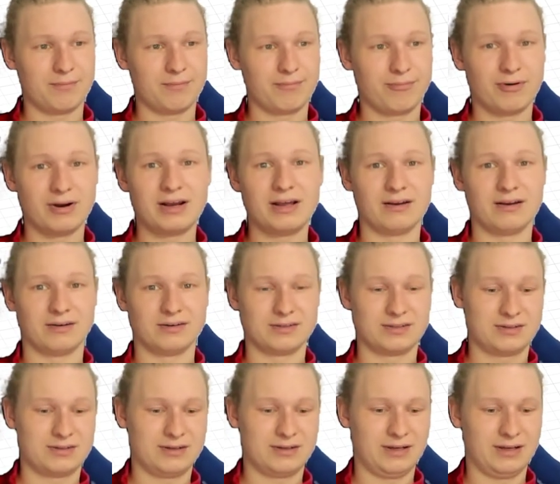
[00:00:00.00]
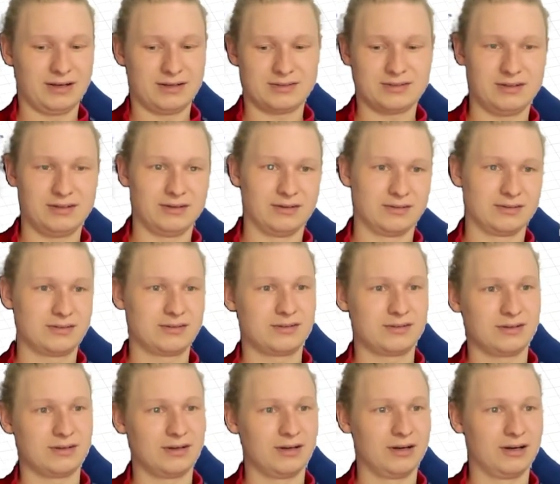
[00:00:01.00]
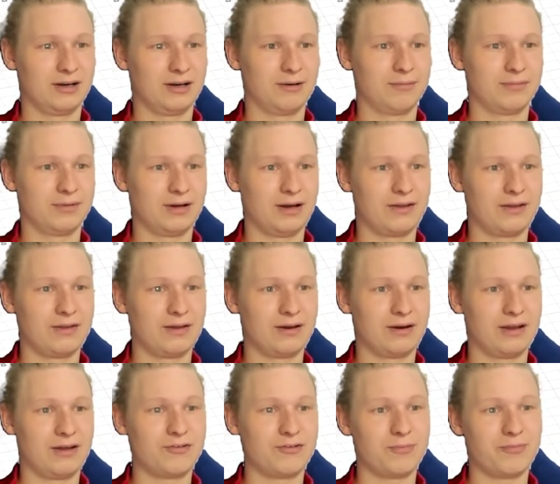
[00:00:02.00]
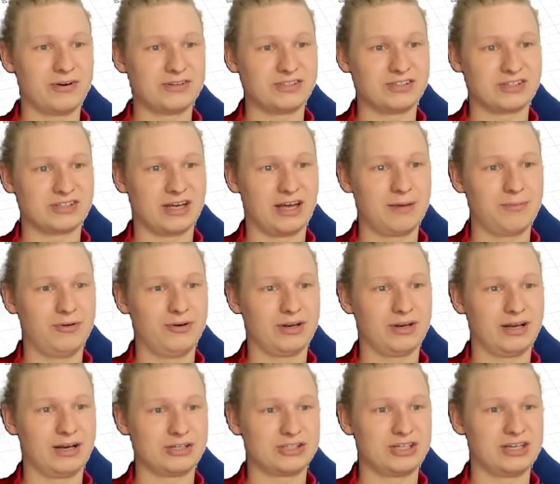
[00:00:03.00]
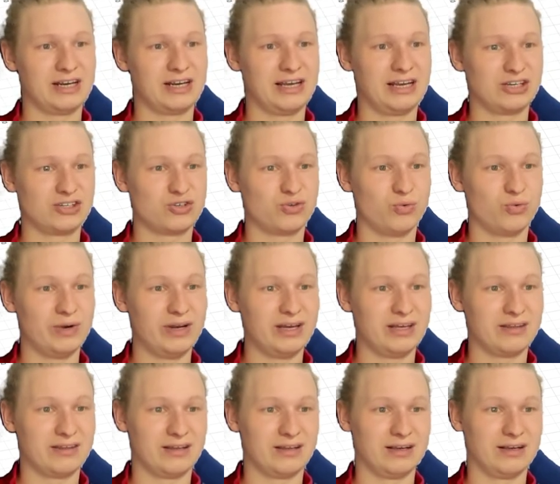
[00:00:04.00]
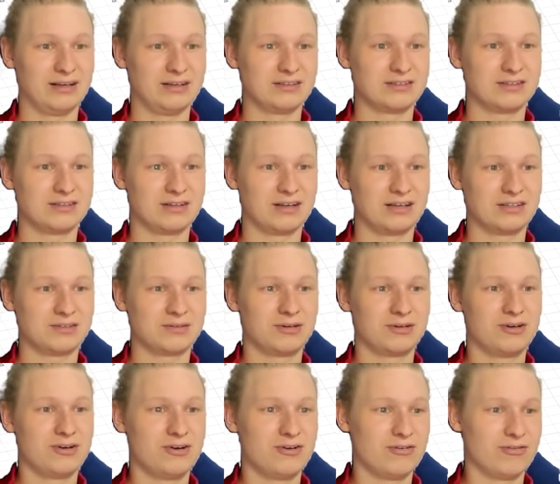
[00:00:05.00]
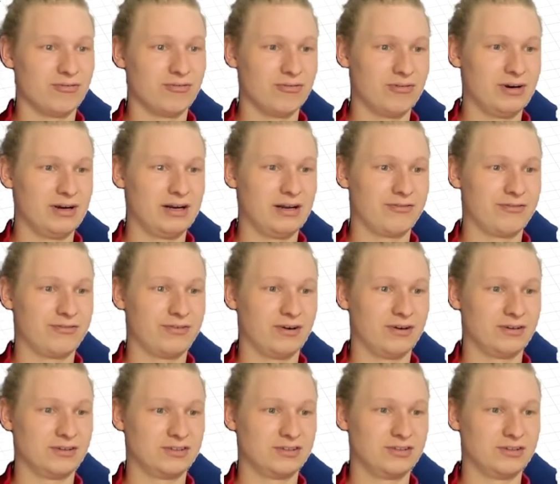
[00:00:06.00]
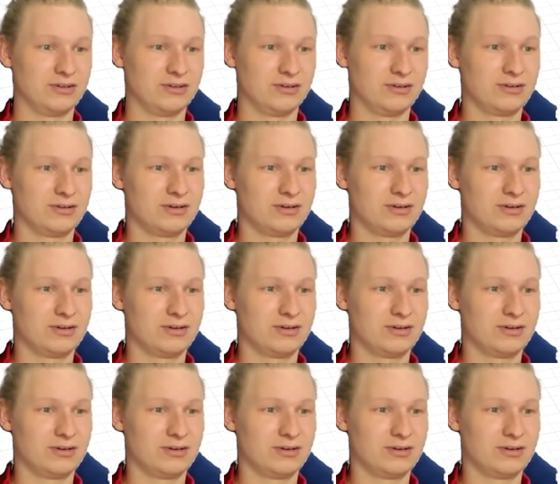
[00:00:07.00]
Brilliant, excellent. And then if you press escape, you can actually tweak these, so that's really fun to do.